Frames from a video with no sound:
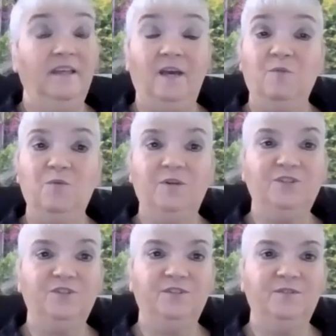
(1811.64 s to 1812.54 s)
Yeah, well, what
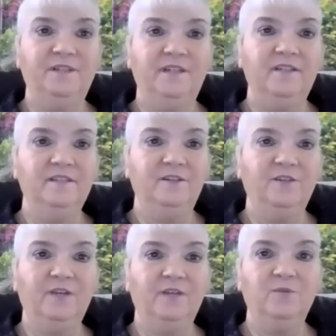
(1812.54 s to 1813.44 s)
you're doing is
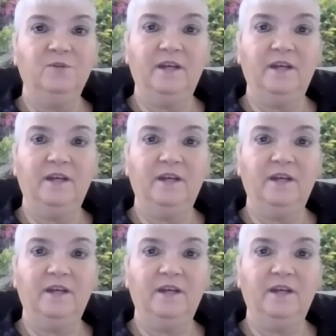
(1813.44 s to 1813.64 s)
incredible.